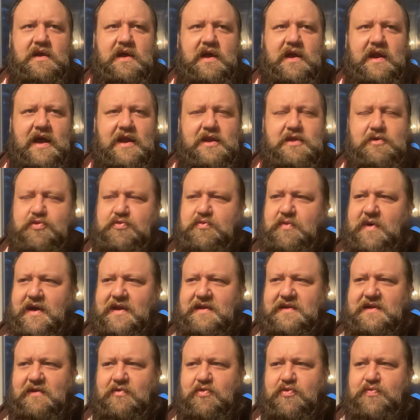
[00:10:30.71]
And I just
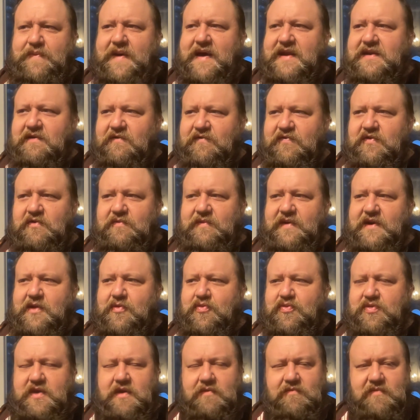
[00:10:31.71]
wanted to spend a few
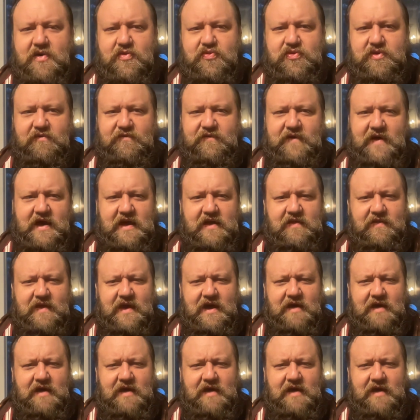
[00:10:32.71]
minutes demystifying